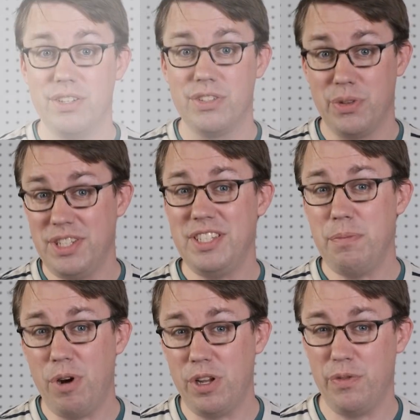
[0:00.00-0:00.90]
So this is the
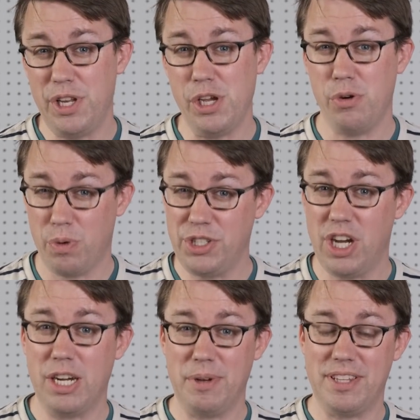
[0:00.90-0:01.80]
part of the video where I
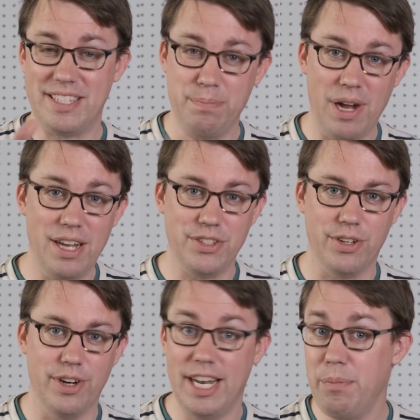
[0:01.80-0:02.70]
talk about the
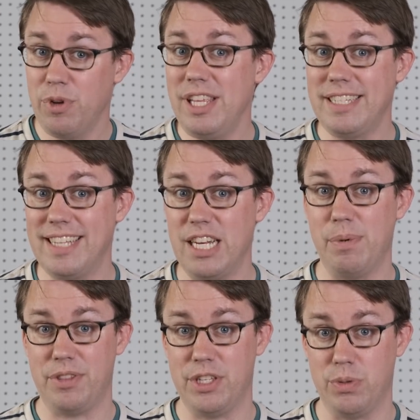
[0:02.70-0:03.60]
sponsor, and I'm really excited
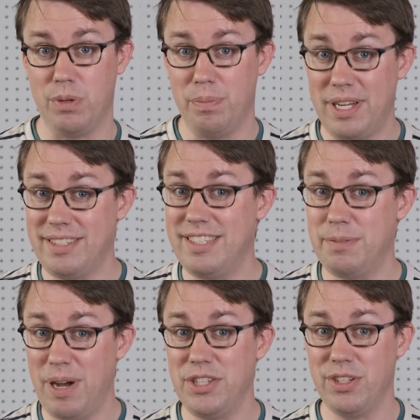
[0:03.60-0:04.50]
about this one because the
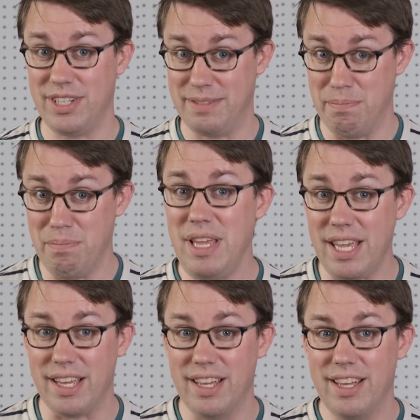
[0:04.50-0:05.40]
sponsor is
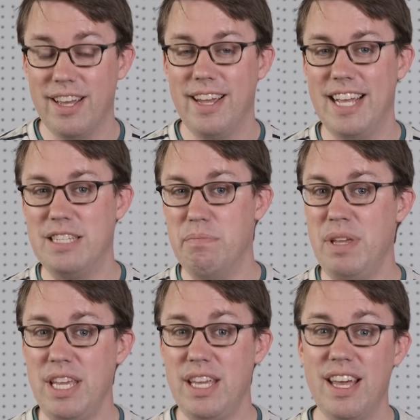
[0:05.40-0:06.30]
me. It's
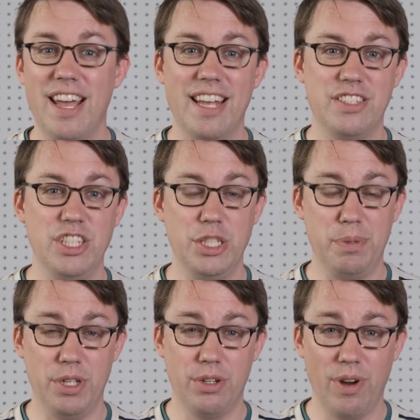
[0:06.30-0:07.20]
me and
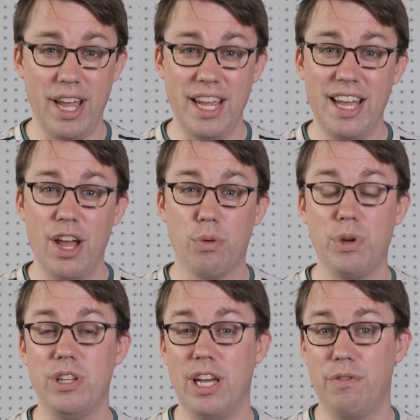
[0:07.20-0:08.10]
CGP Grey,
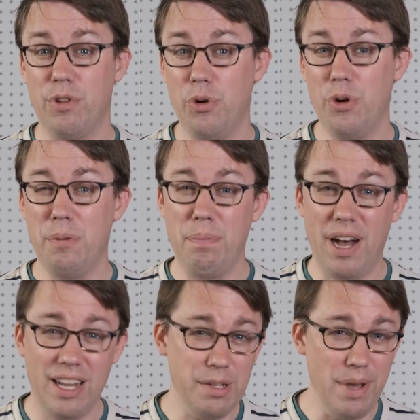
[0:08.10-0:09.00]
Real Life Lore,
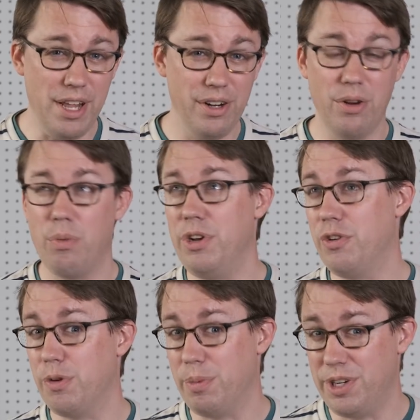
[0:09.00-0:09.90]
Polymatter,
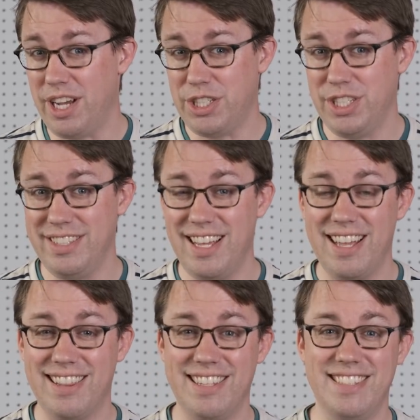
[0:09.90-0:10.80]
Wendover Productions,
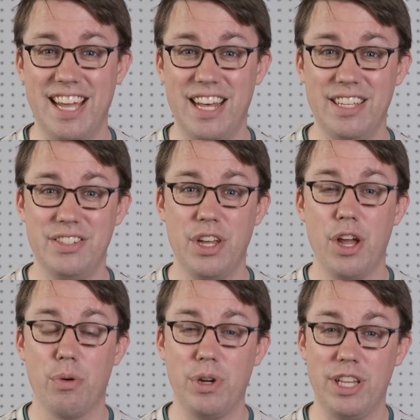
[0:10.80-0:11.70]
Lindsay Ellis,
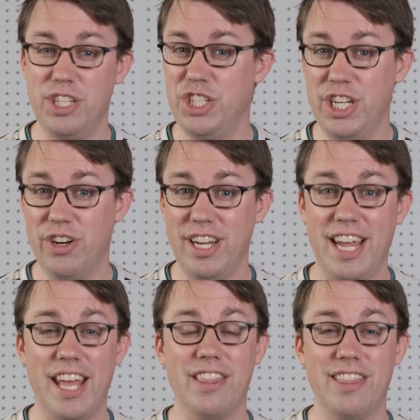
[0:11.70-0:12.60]
Real
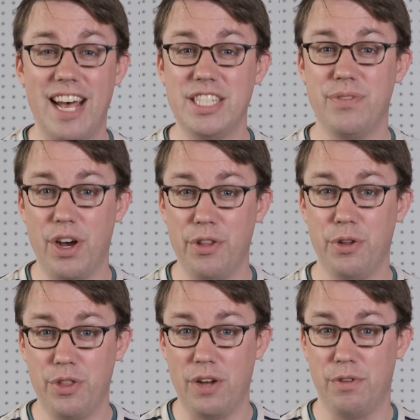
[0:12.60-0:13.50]
Engineering, and lots of other
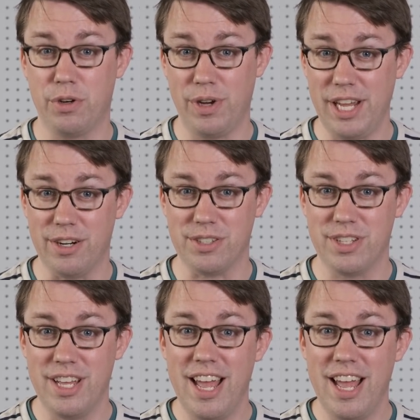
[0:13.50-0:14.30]
thoughtful creators,